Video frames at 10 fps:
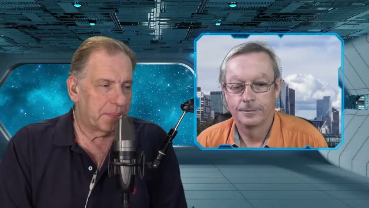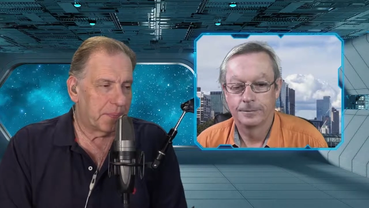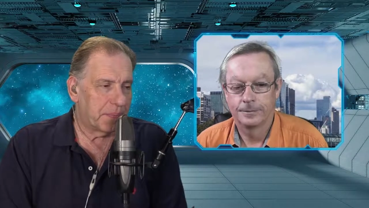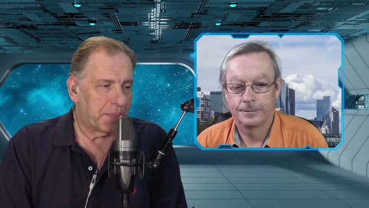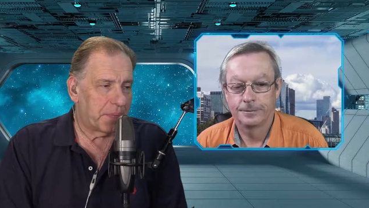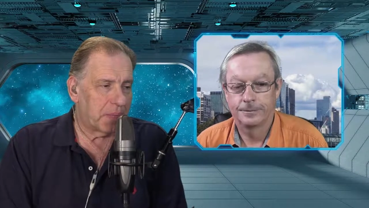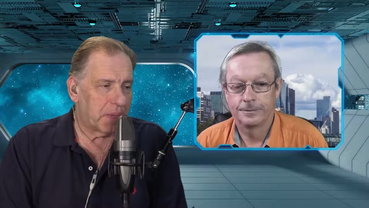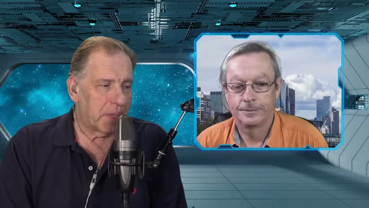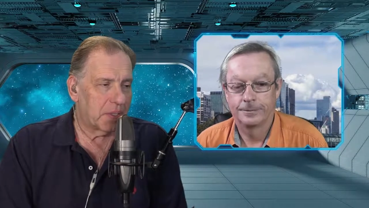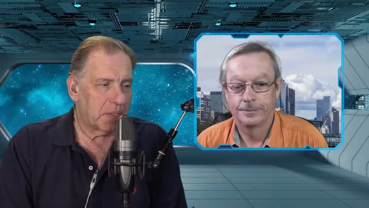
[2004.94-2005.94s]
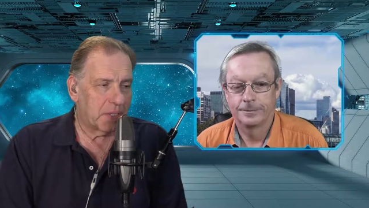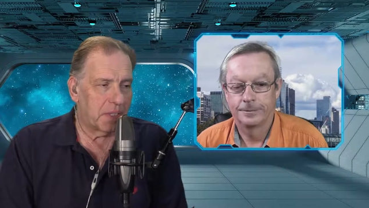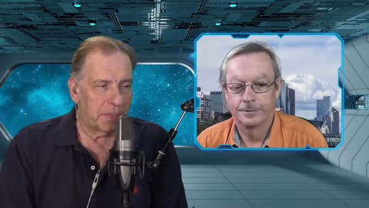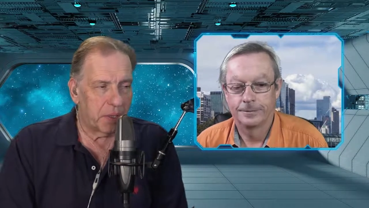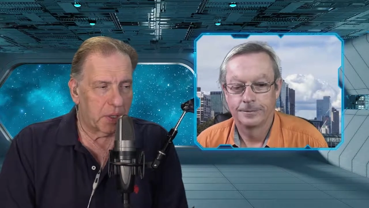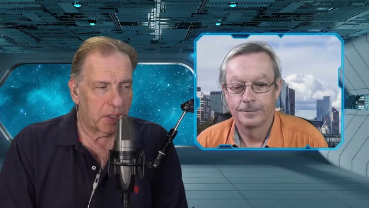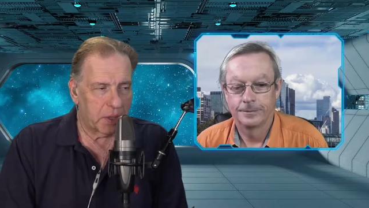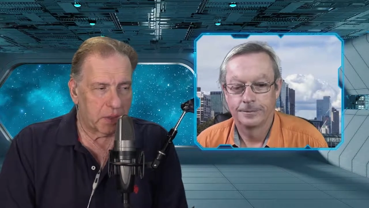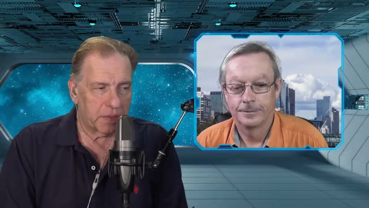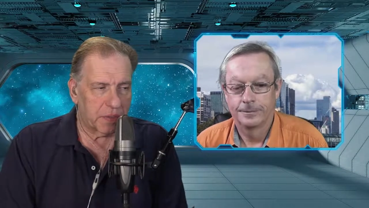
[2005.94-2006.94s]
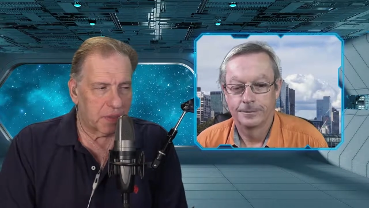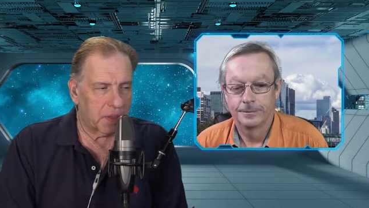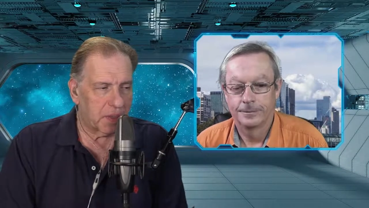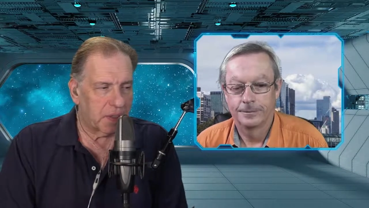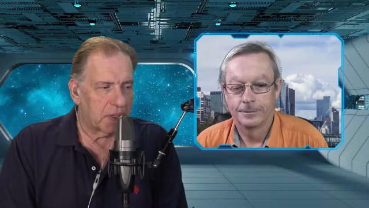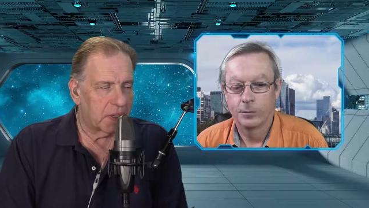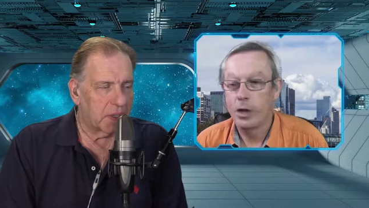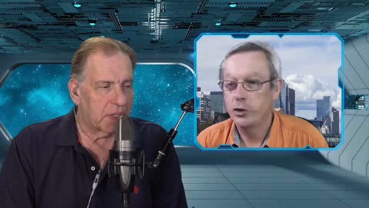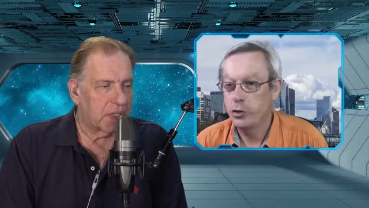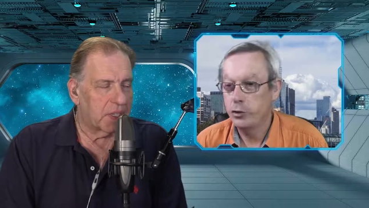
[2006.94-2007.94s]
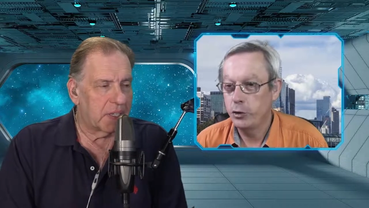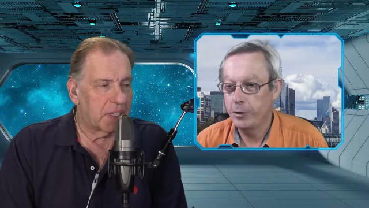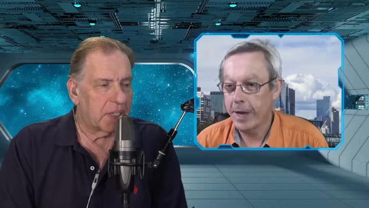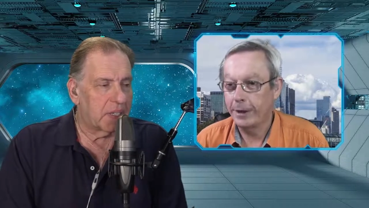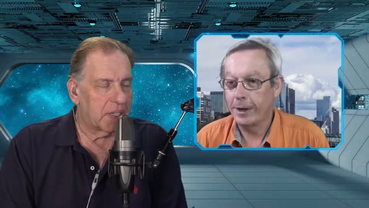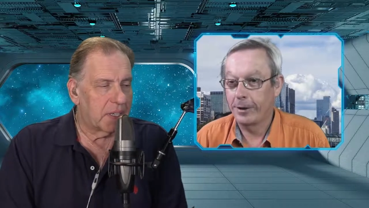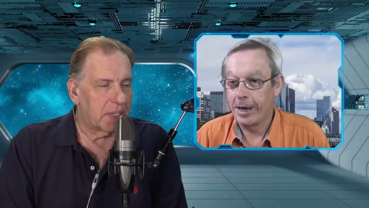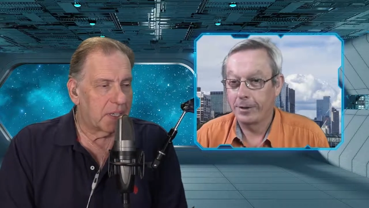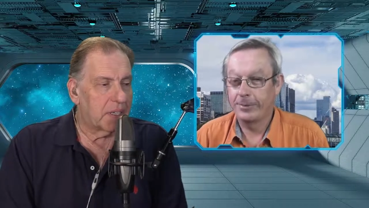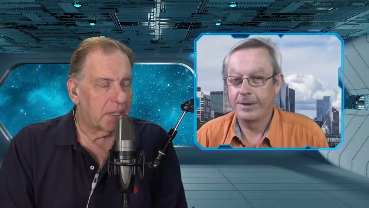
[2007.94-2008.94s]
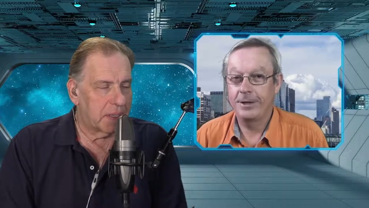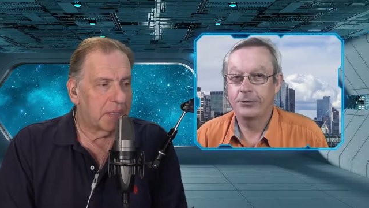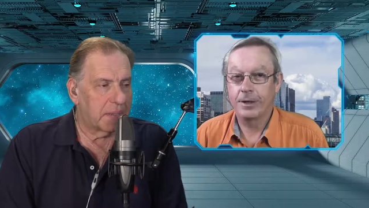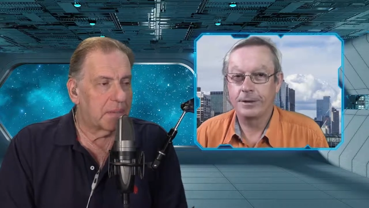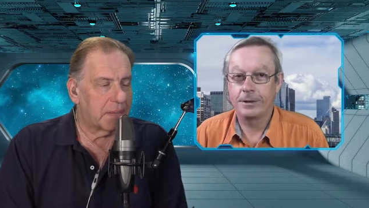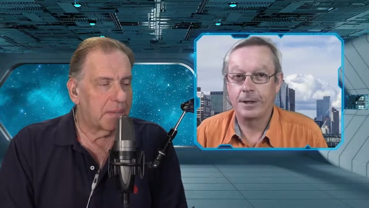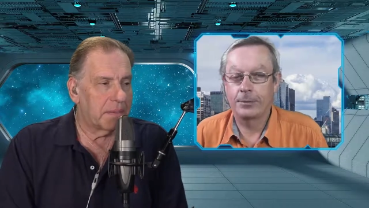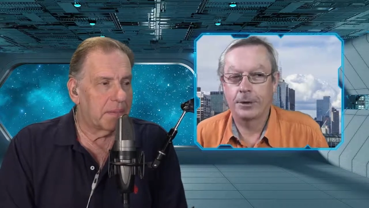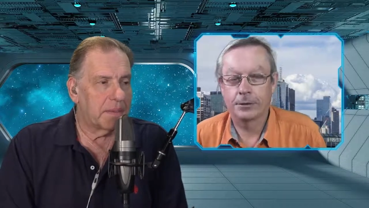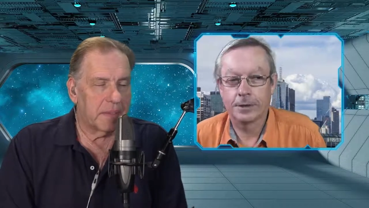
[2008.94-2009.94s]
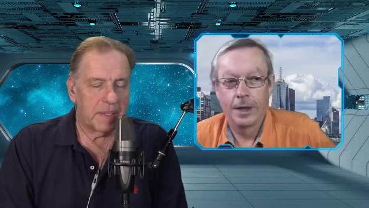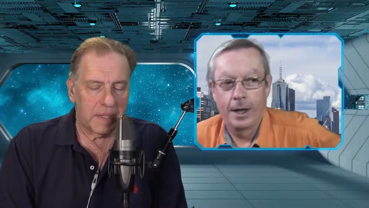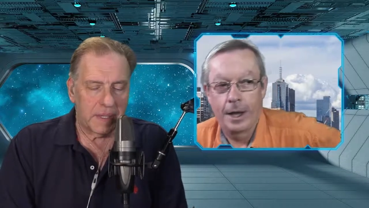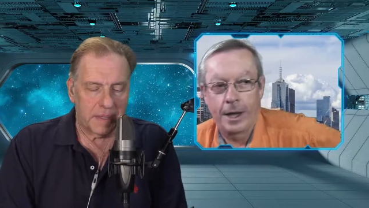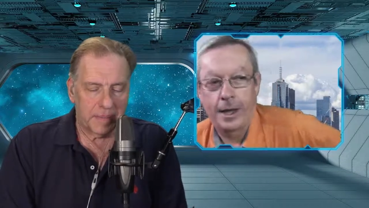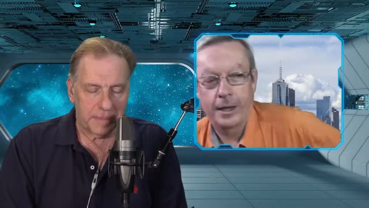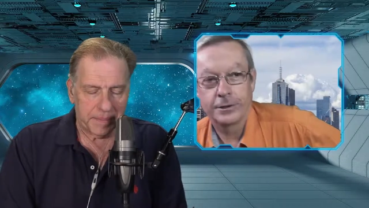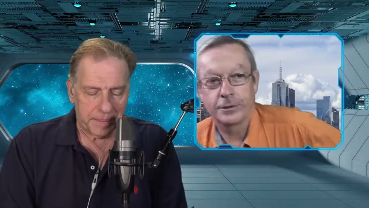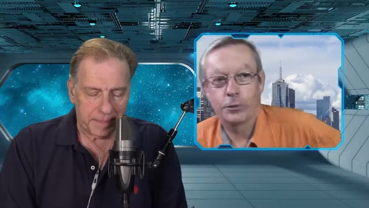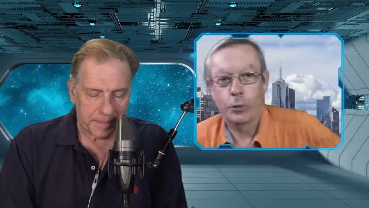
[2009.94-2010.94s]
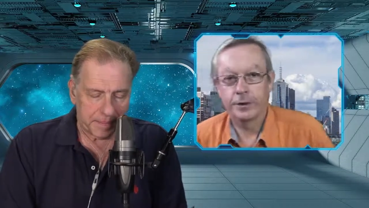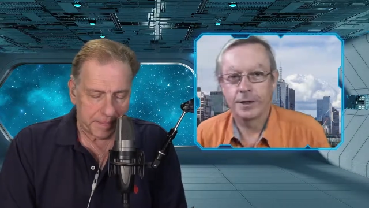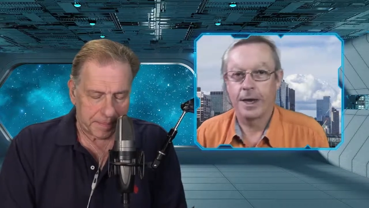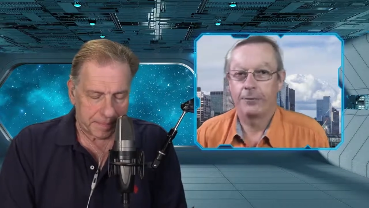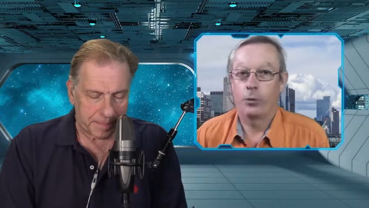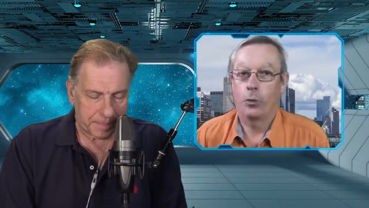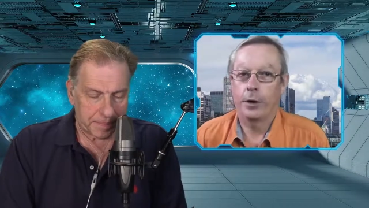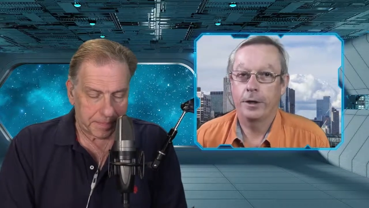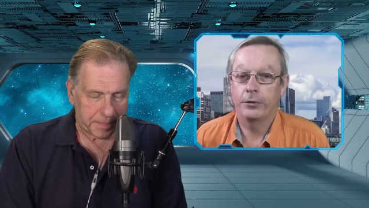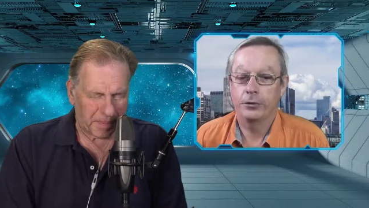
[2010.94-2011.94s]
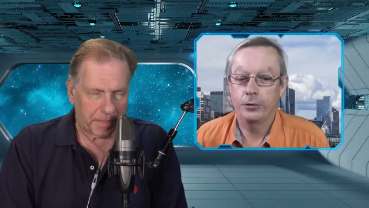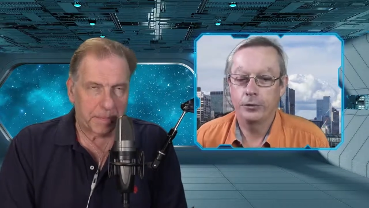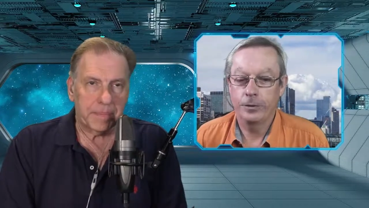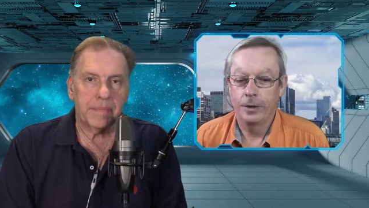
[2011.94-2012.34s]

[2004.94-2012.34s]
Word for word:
Speaker 1: And see if you can tell differences.
Speaker 2: Well, you do that. I'll be interested in that, because I still want to have the 102,